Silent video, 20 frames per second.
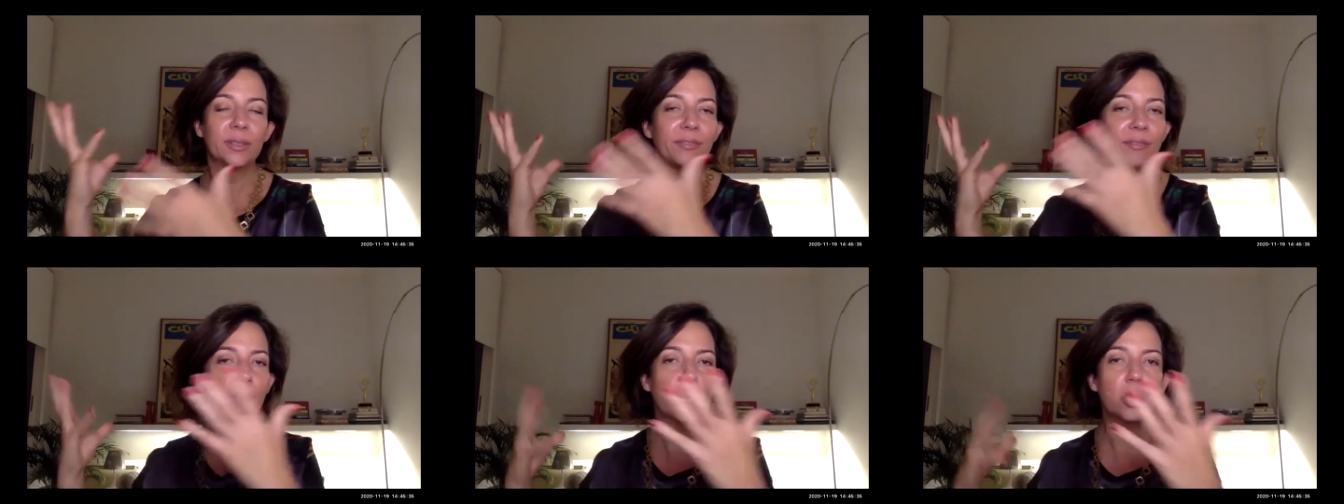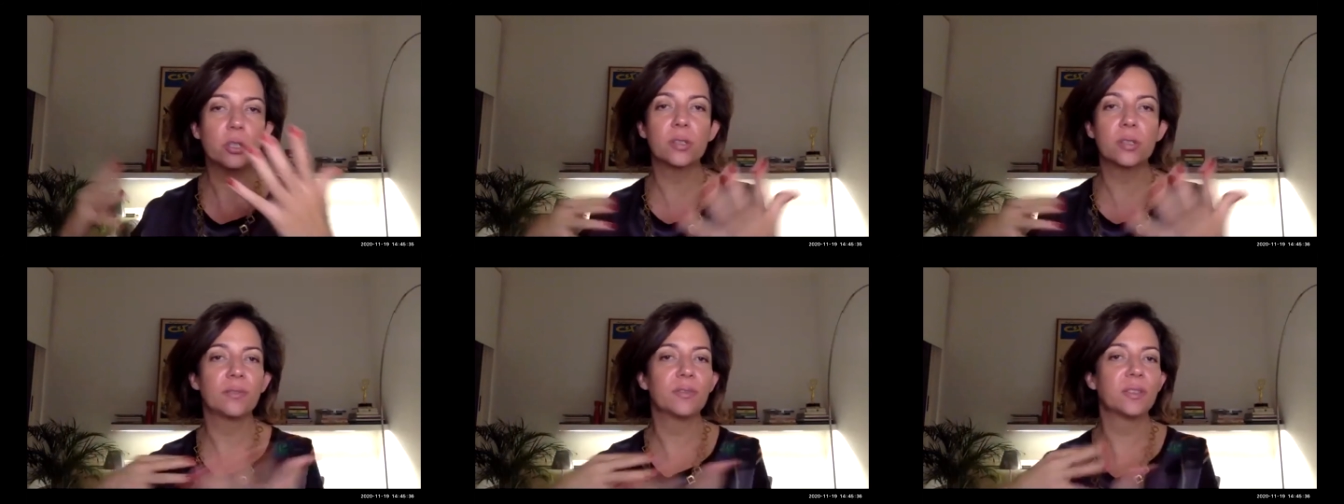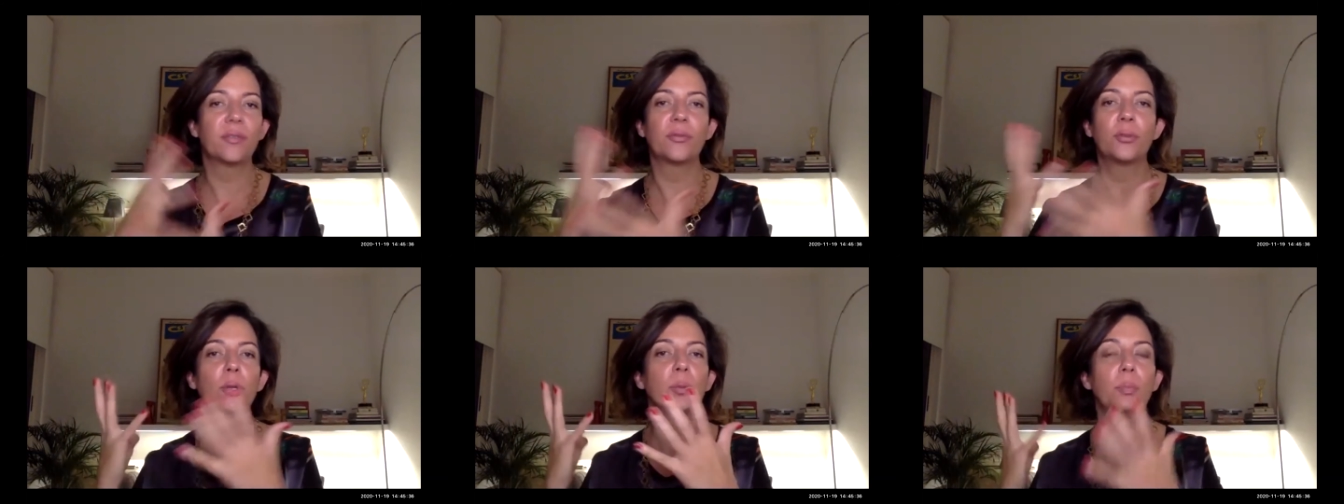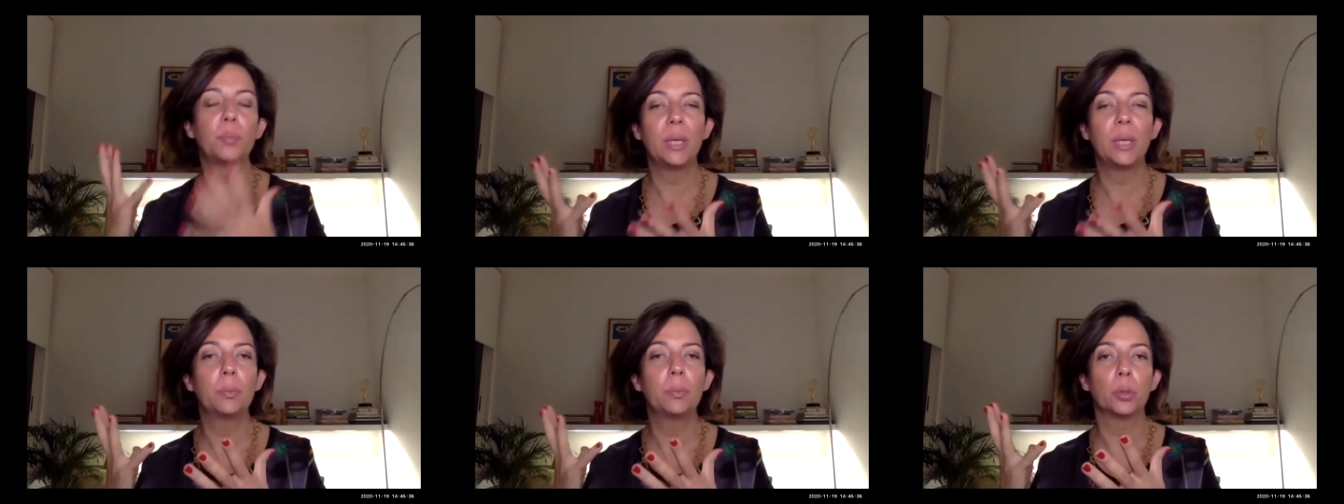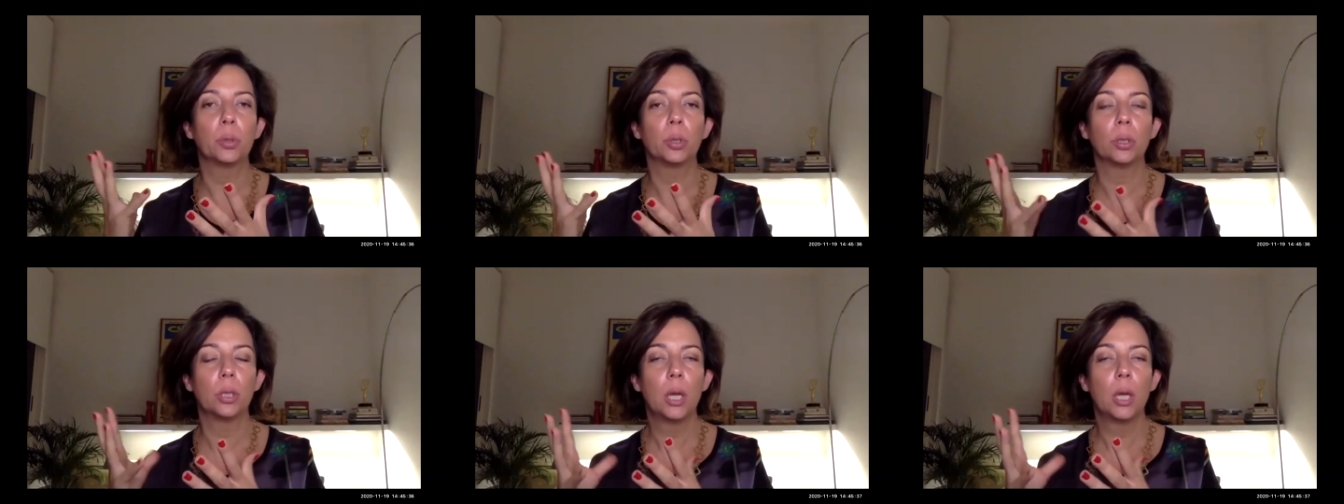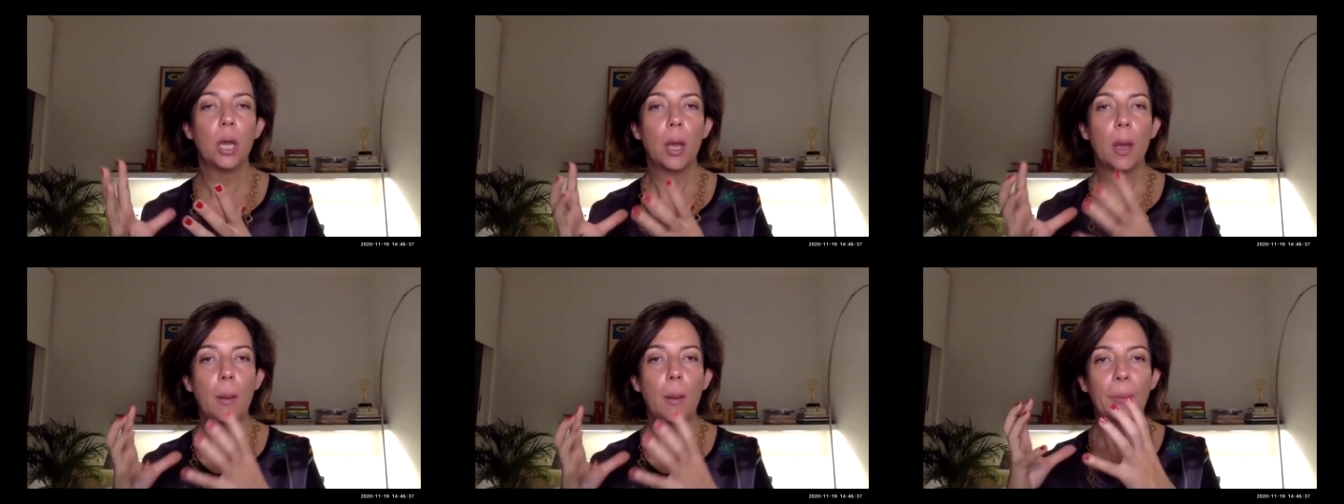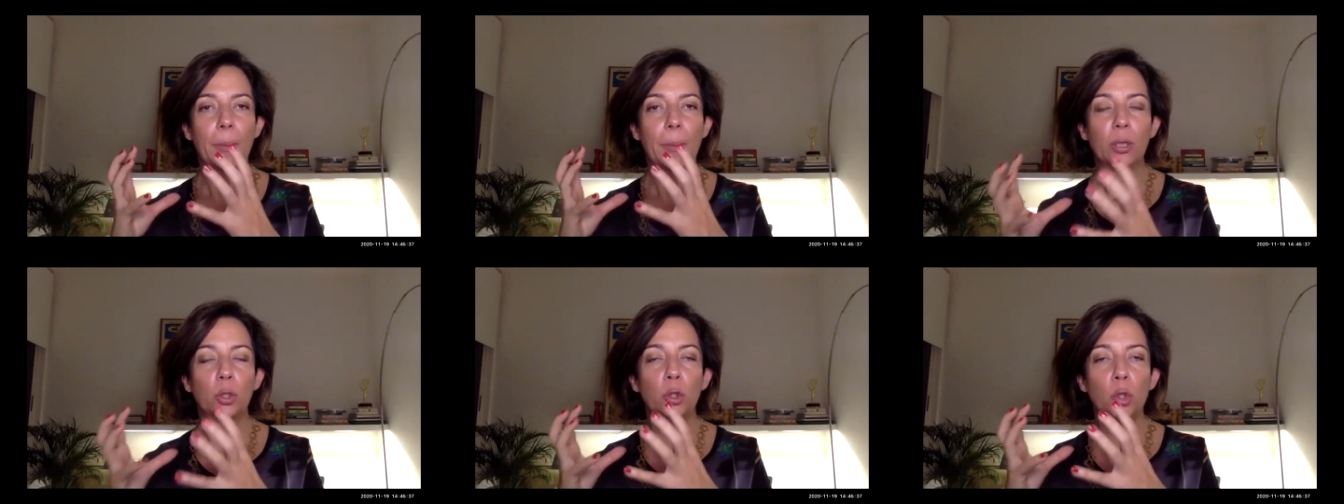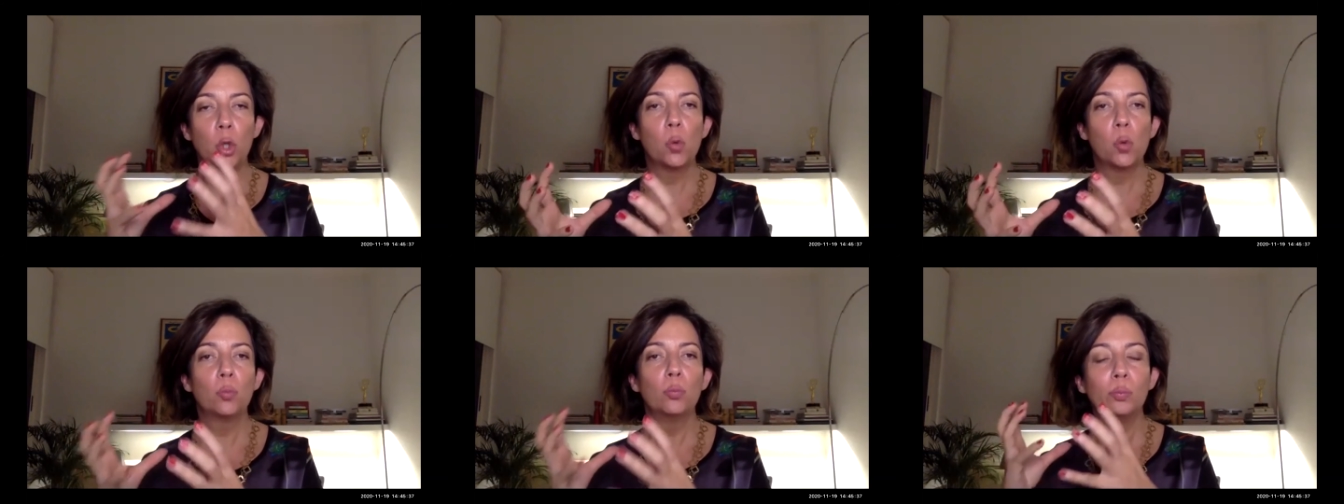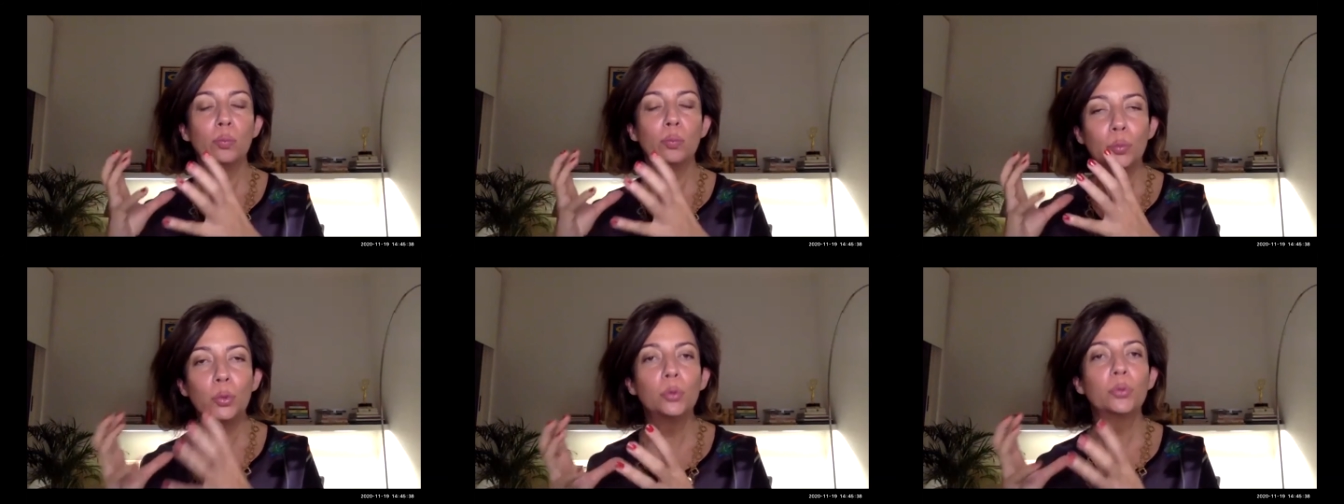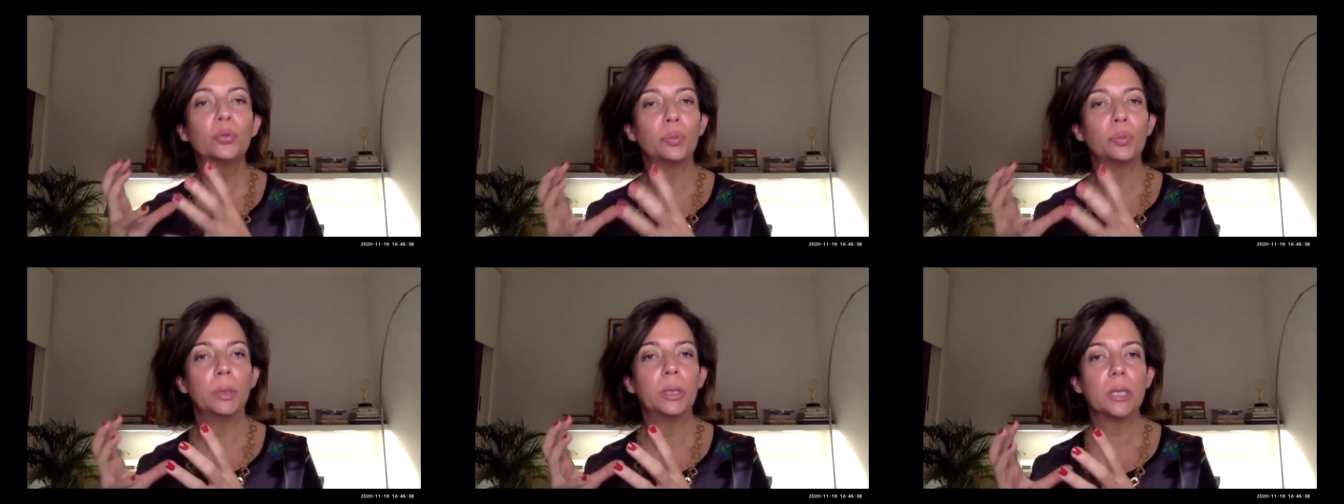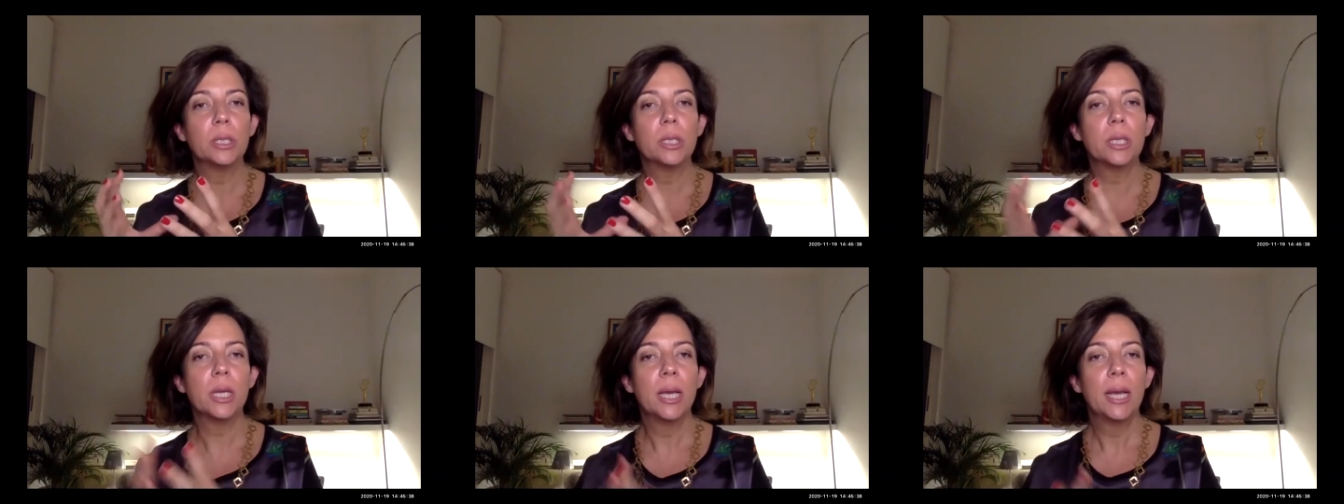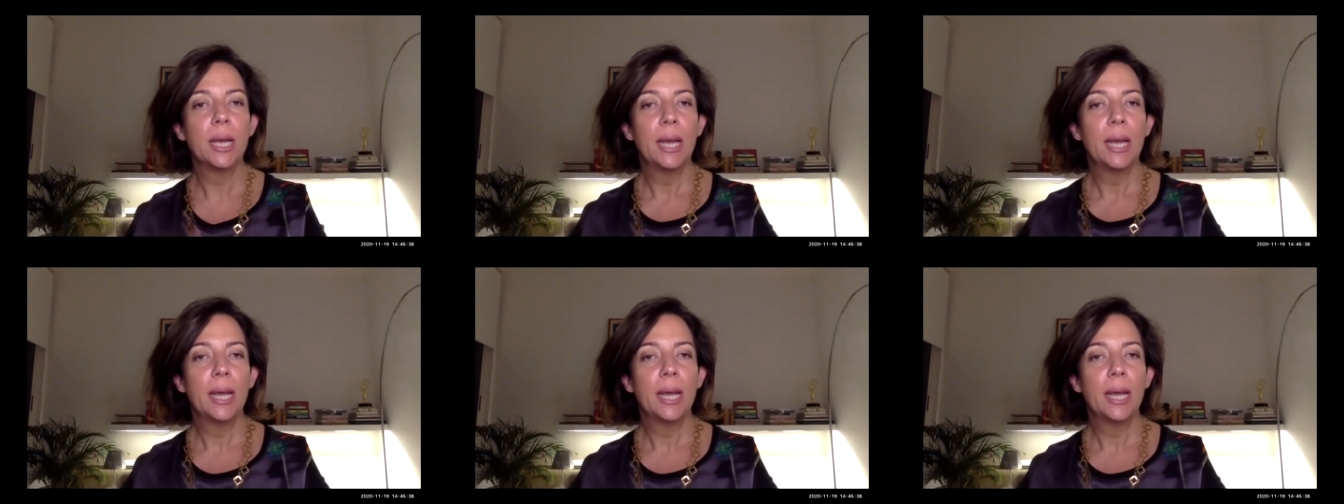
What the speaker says: lots of different people, but no movement.